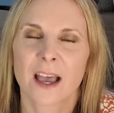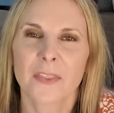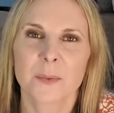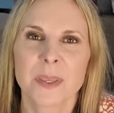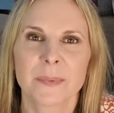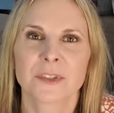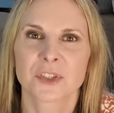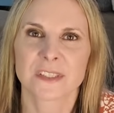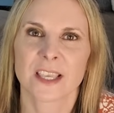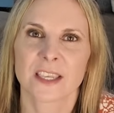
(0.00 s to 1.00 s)
other people
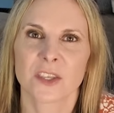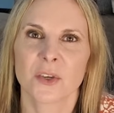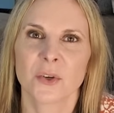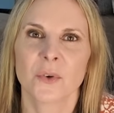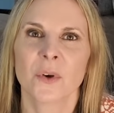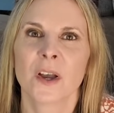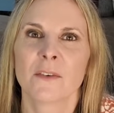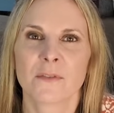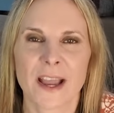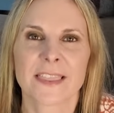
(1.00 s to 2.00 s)
just like you
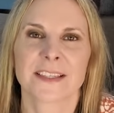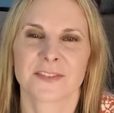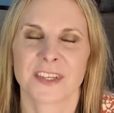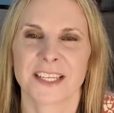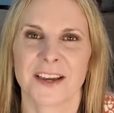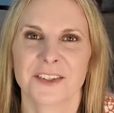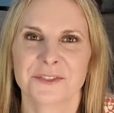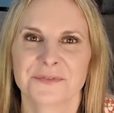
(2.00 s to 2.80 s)
find this video.